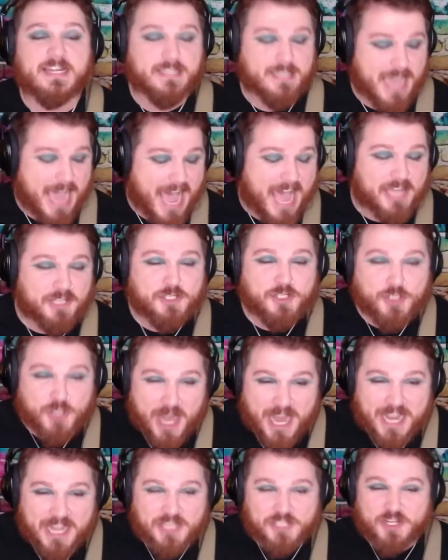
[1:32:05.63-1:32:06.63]
God
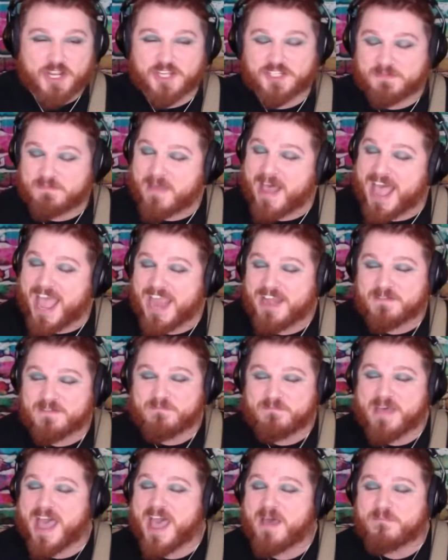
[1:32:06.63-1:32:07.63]
changed His mind
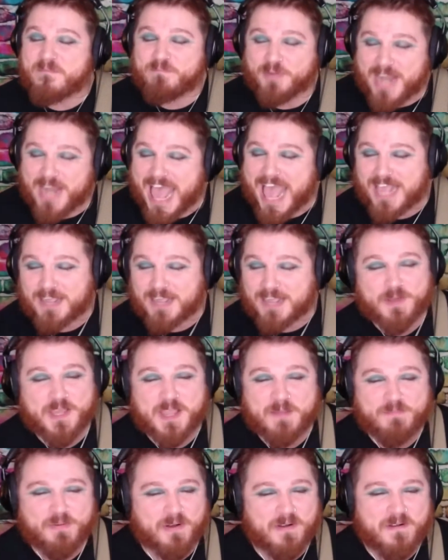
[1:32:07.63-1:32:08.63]
about black
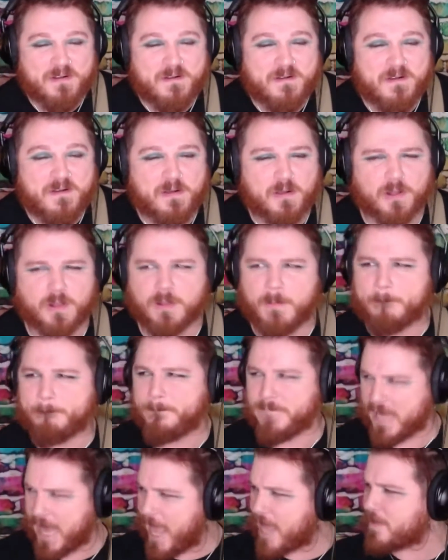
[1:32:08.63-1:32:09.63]
people.
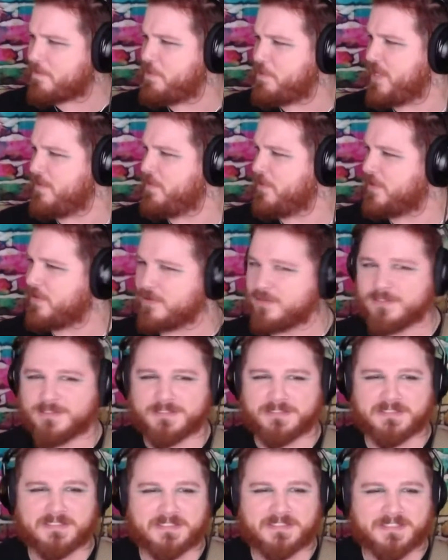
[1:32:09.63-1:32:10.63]
Black people?
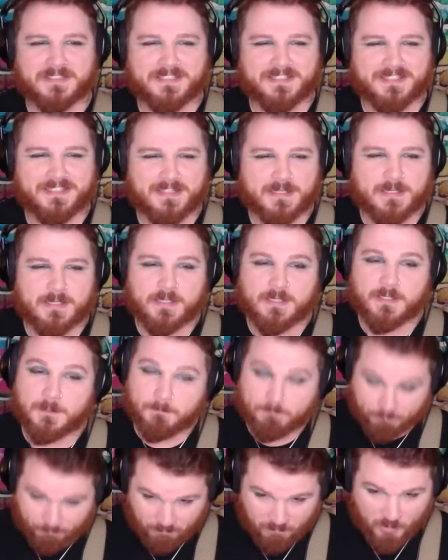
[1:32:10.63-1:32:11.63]

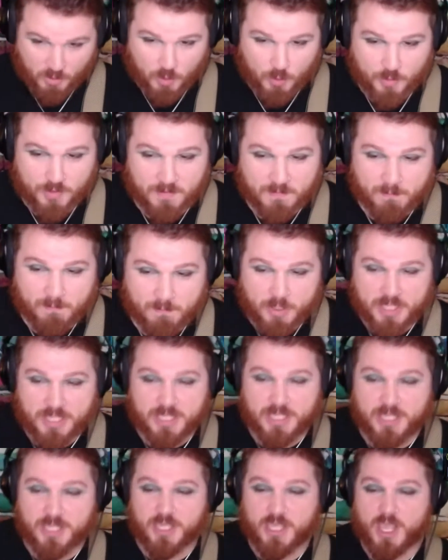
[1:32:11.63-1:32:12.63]
You can
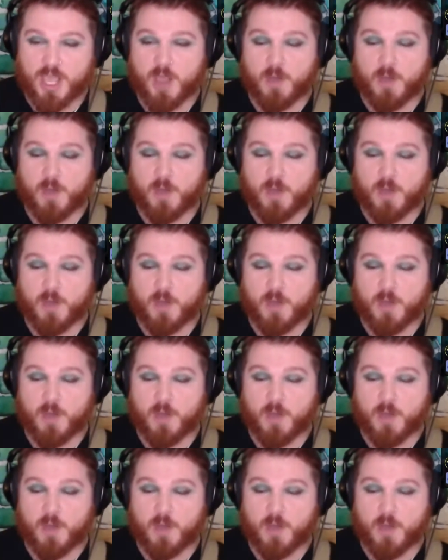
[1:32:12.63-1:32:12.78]
be